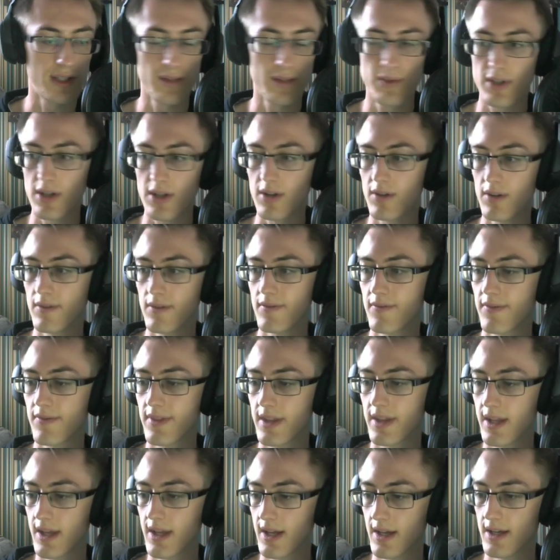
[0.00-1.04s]
here we go.
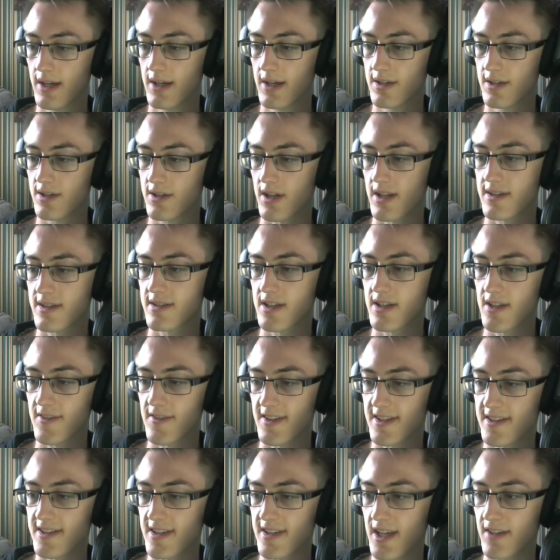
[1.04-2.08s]
So let's see if
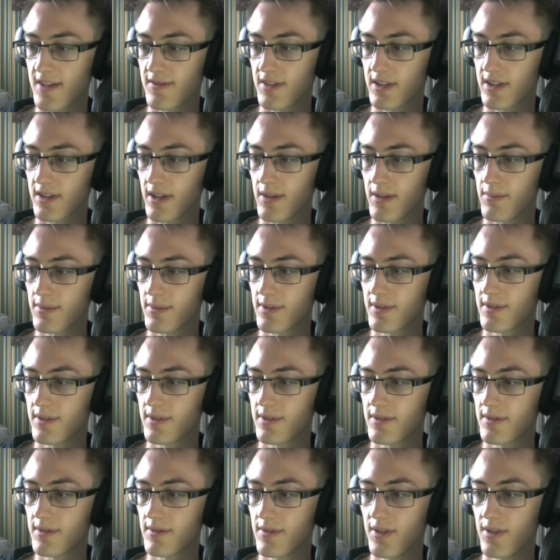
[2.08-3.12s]
it saved the clip.
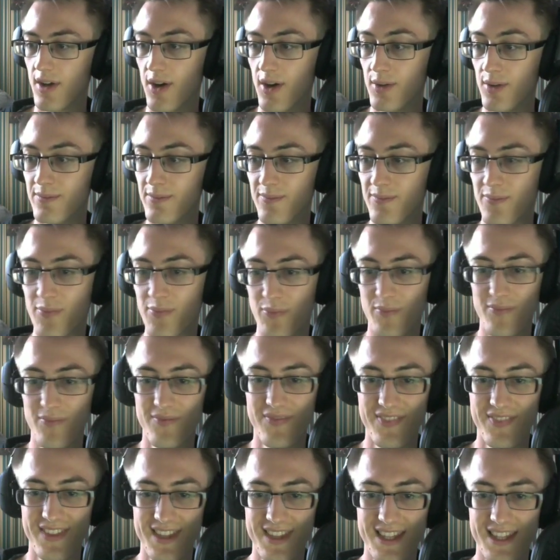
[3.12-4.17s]
No.
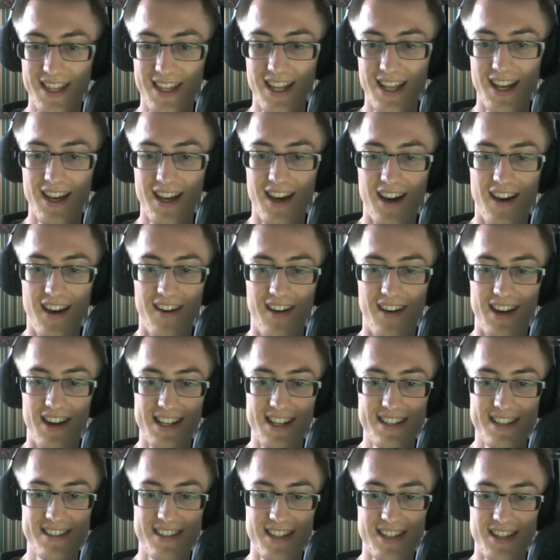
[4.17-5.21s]
All right,
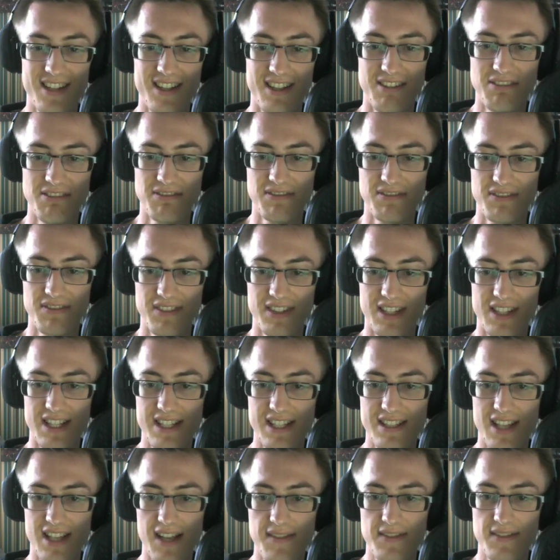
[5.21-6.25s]
let's see if it
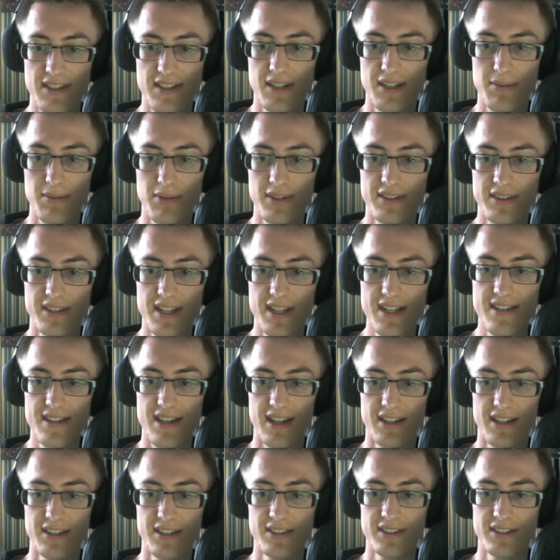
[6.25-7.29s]
saves the clip on
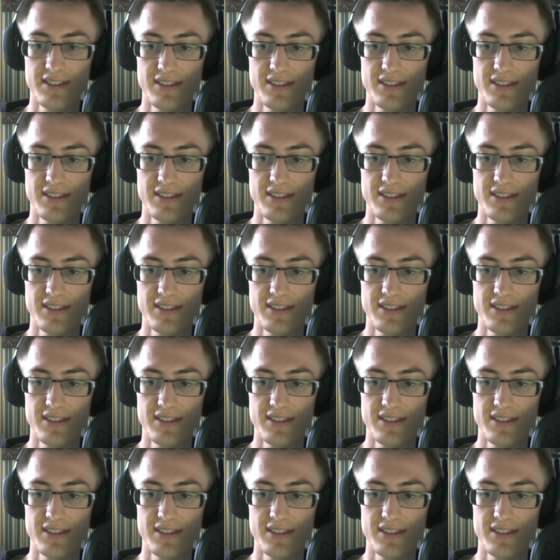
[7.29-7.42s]
detailed.